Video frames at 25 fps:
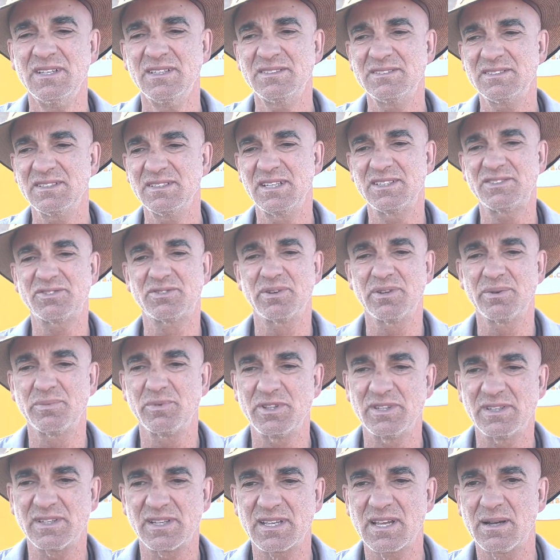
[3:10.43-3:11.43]
to literally
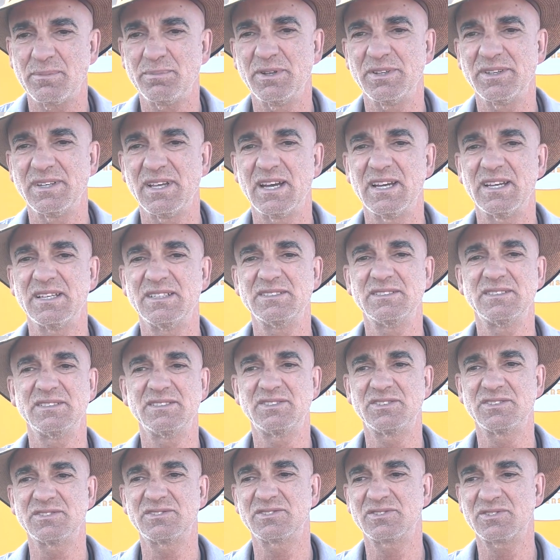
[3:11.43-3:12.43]
within a couple of days, it
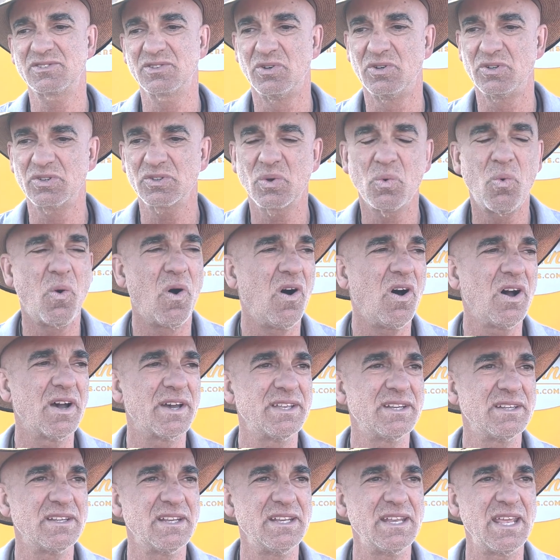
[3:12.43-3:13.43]
just gone
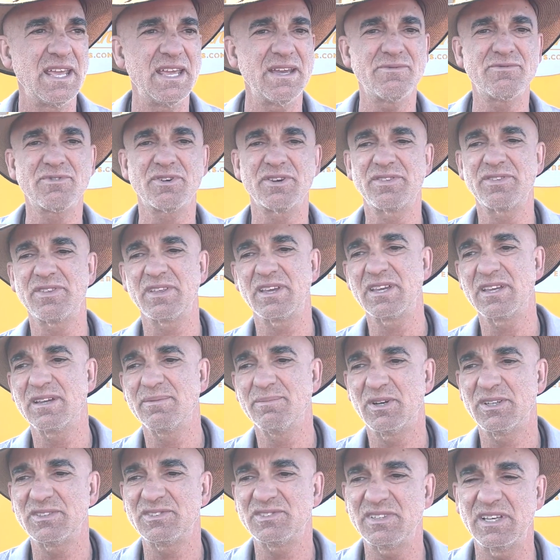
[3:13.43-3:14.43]
quiet, and everything,
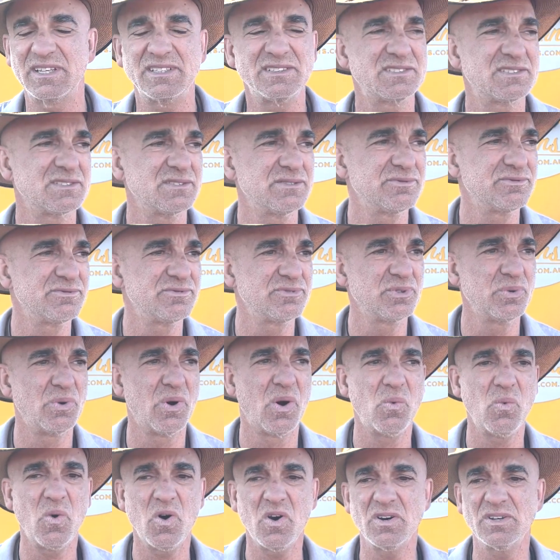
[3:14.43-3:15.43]
my sense of who
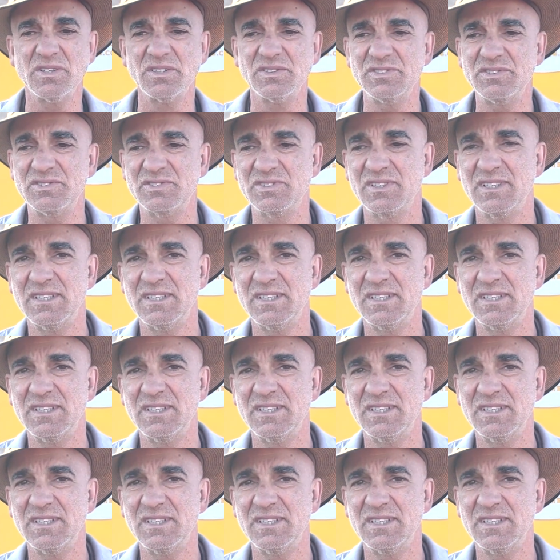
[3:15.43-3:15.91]
I was,